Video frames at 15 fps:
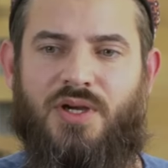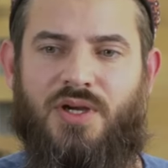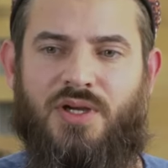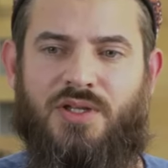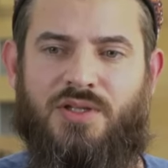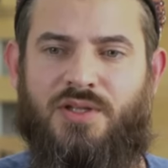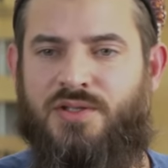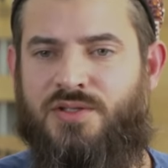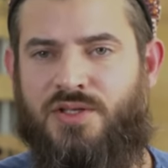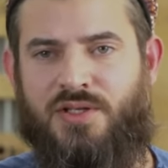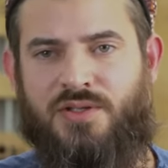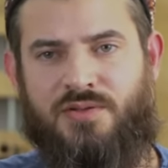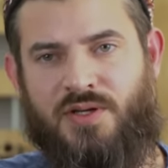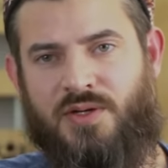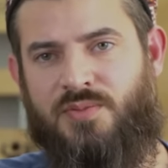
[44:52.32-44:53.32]
and that's
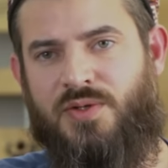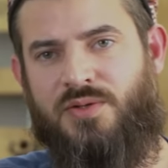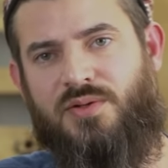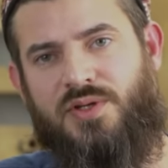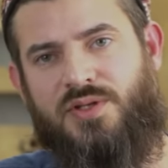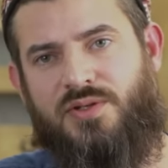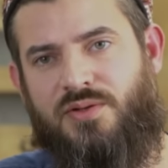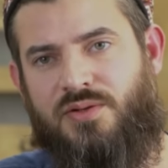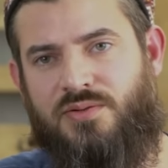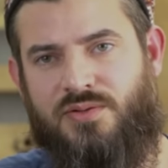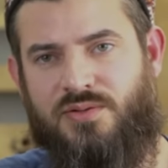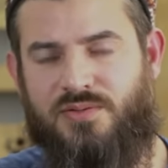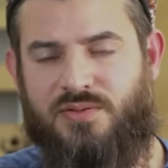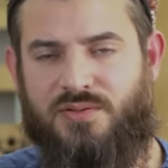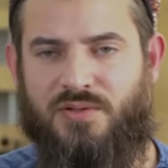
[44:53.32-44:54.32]
it. Come on, let's go
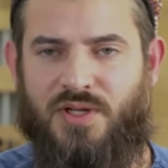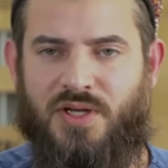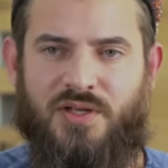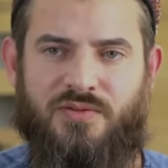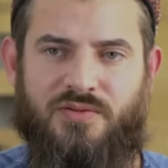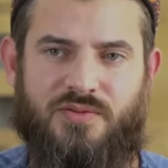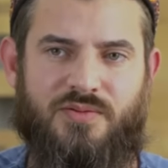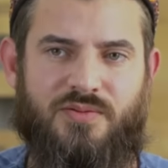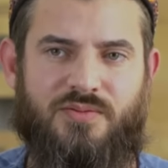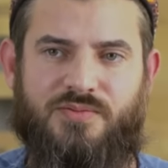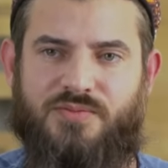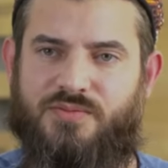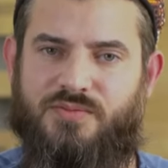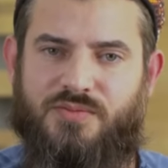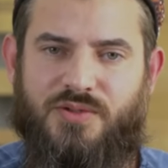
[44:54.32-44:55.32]
to life.
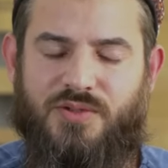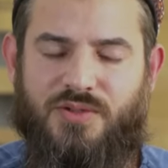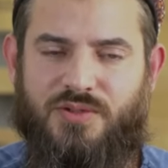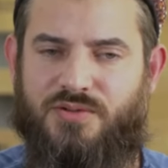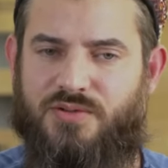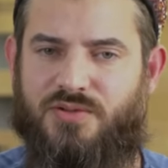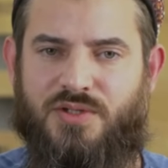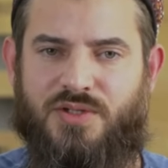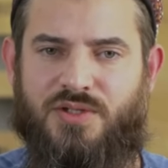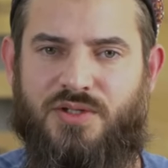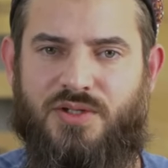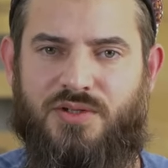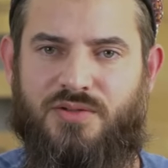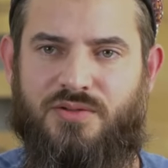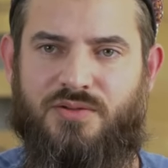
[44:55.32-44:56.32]
You need you just
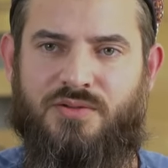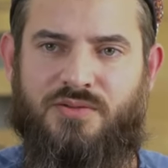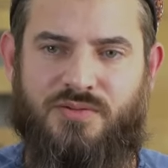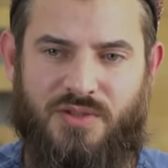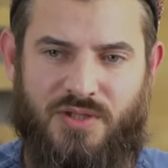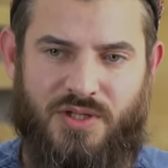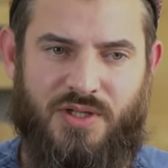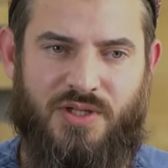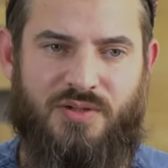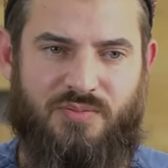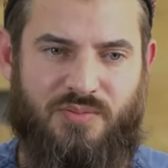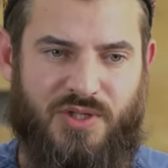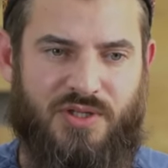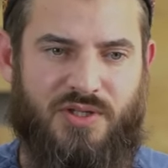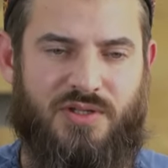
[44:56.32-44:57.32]
need to
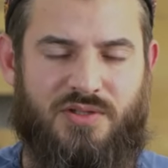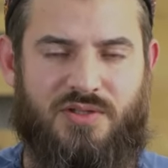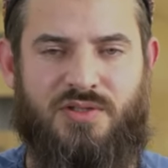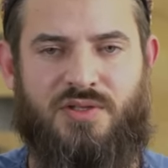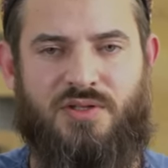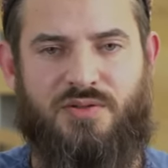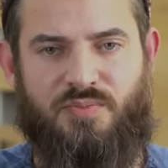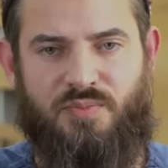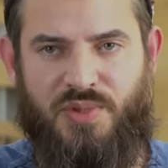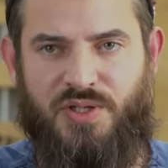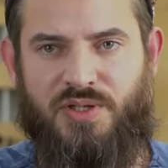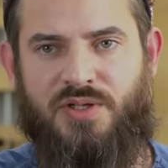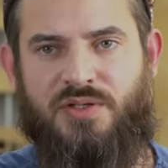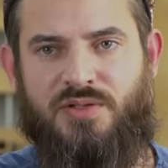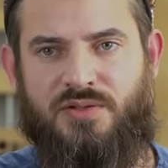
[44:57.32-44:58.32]
be a decent
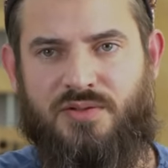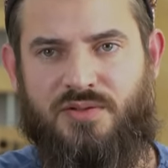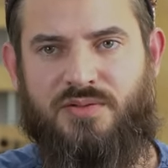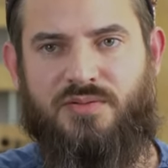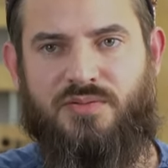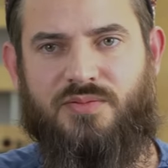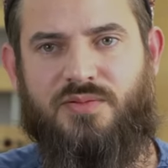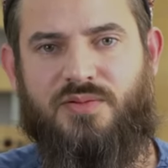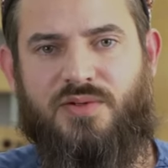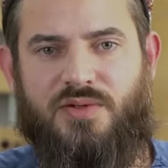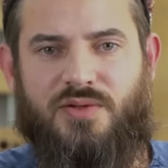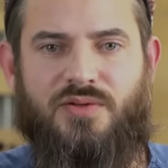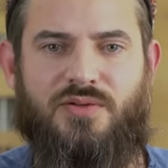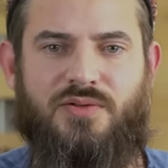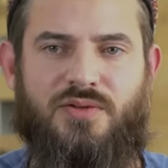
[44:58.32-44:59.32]
piece
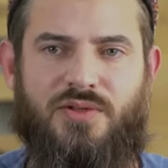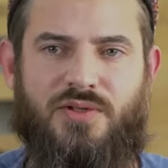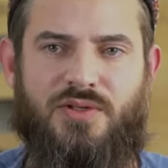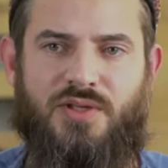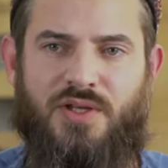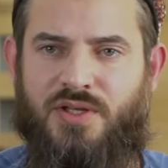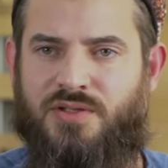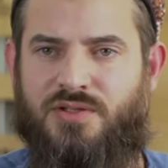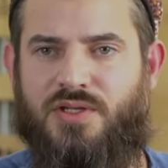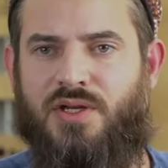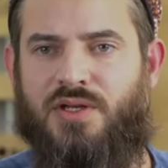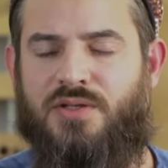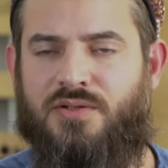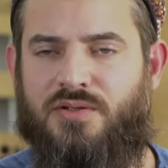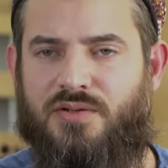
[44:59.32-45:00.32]
on the
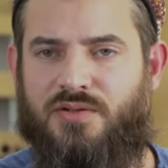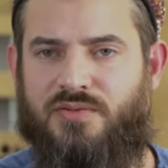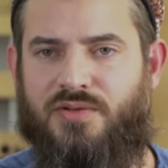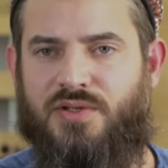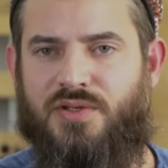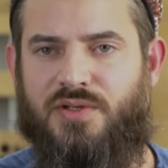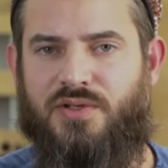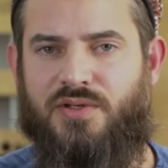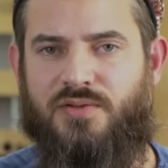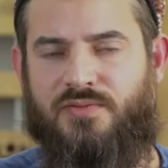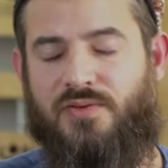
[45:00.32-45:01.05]
engine of a